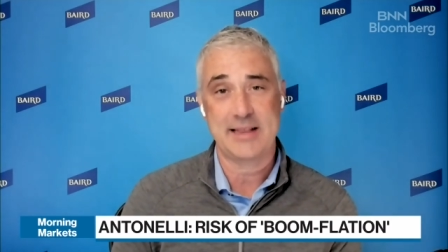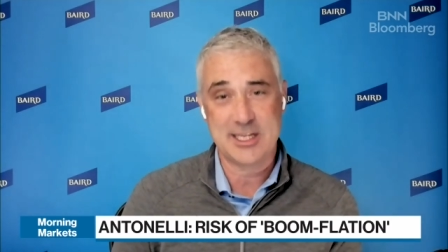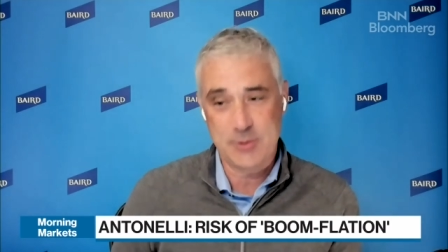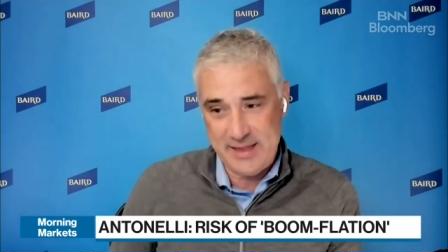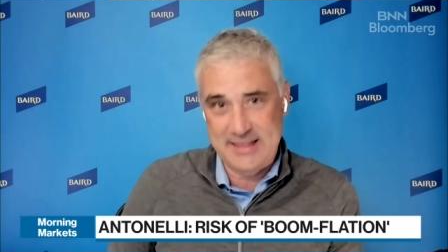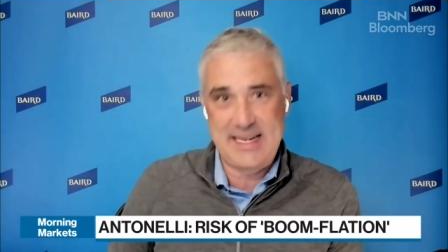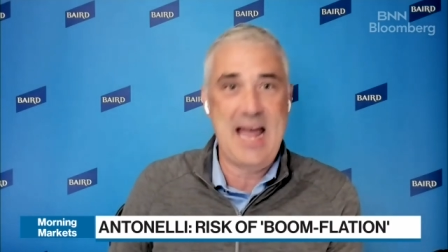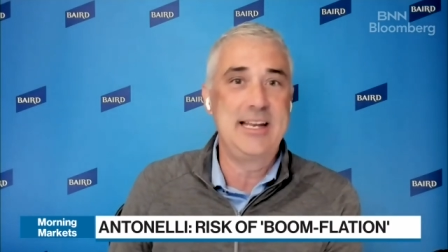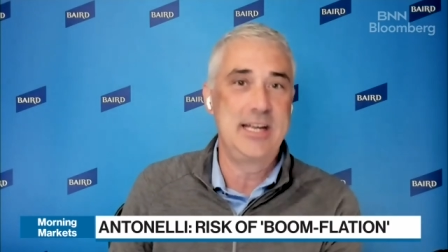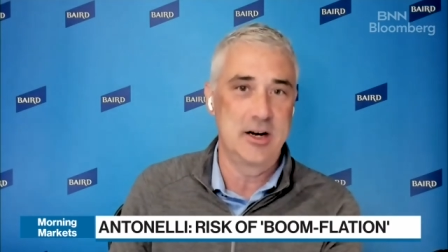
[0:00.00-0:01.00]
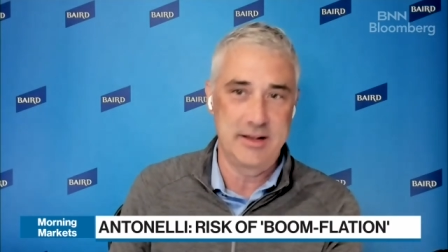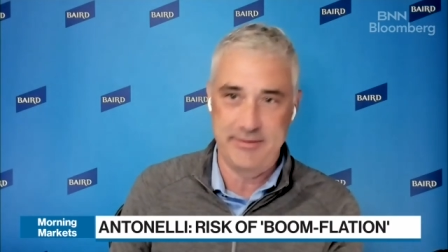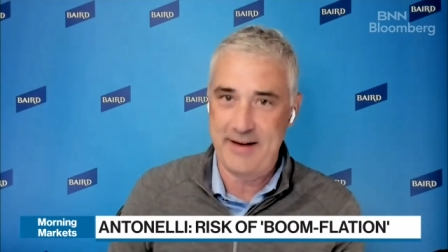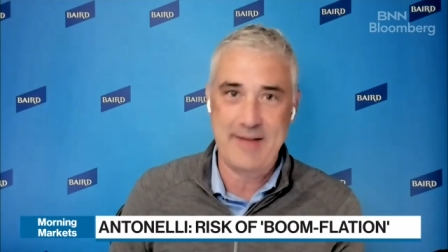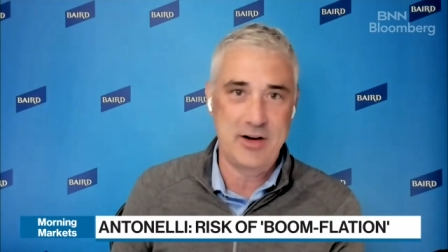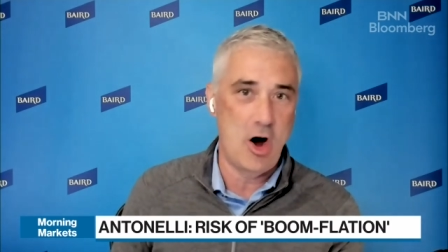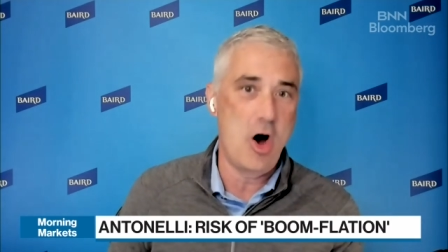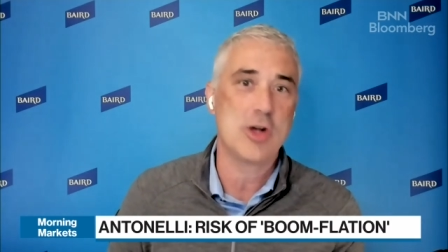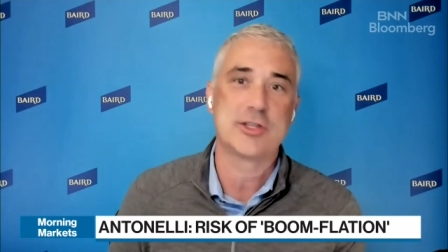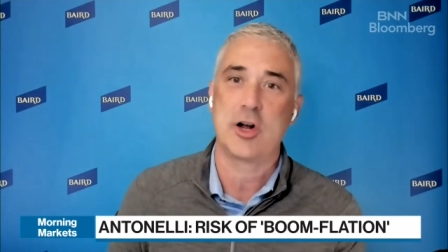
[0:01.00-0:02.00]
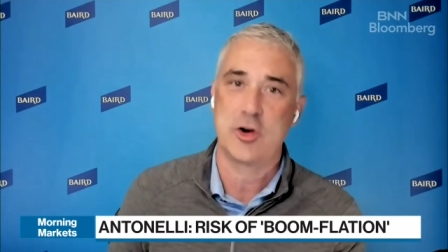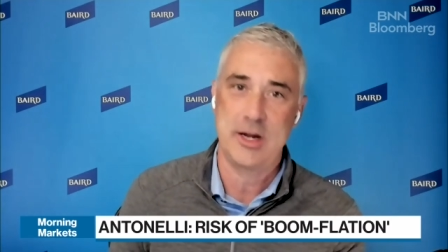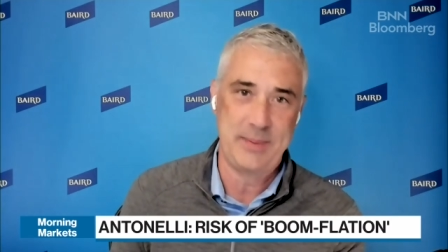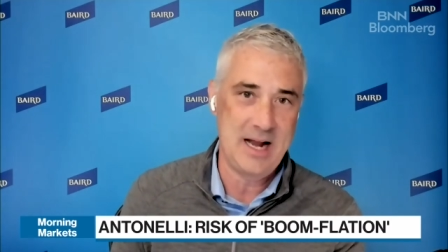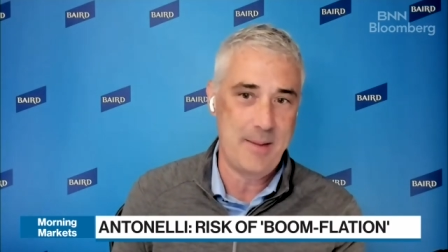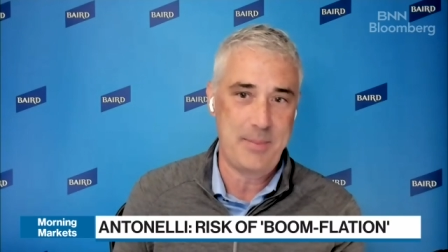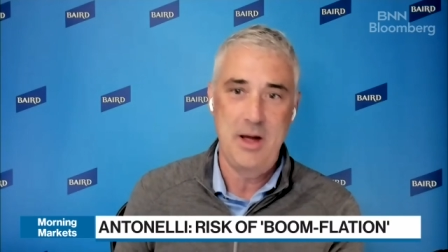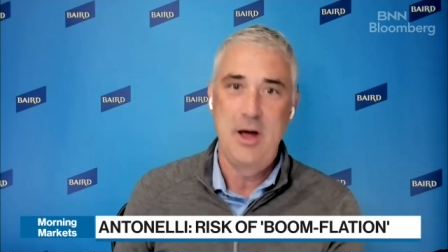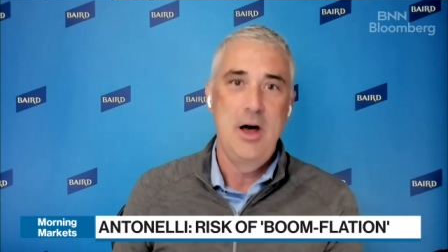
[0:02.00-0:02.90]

That's why the 10-year and the 5-year all start creeping up.